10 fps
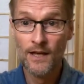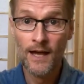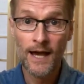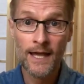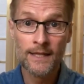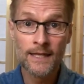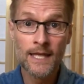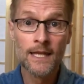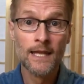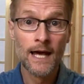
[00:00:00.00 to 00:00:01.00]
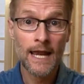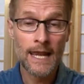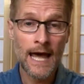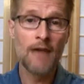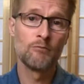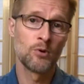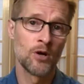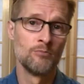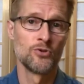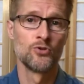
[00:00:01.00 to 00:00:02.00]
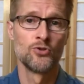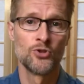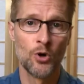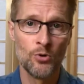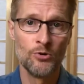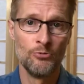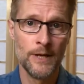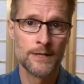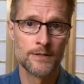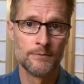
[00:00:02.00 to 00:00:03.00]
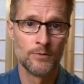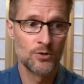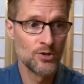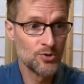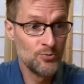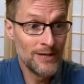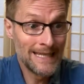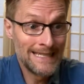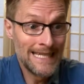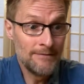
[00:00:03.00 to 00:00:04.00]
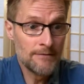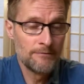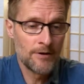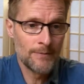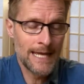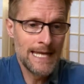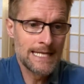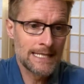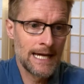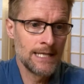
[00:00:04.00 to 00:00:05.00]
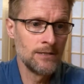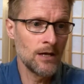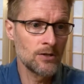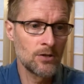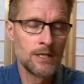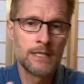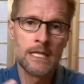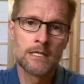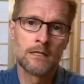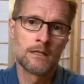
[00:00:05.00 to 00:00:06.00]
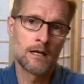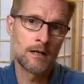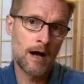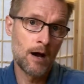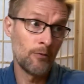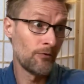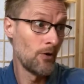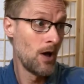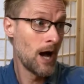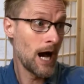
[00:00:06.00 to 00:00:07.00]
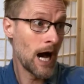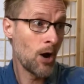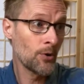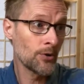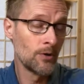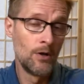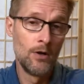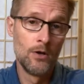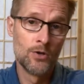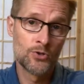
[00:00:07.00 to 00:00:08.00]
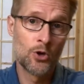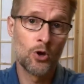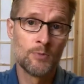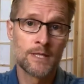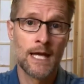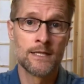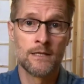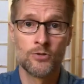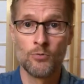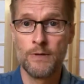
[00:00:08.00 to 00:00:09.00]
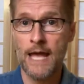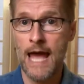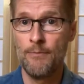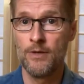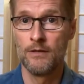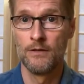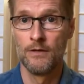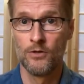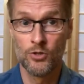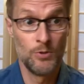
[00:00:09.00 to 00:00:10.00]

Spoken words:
And then life becomes totally rich, because we are living from inside, not conditioned of outer circumstances to be happy, to be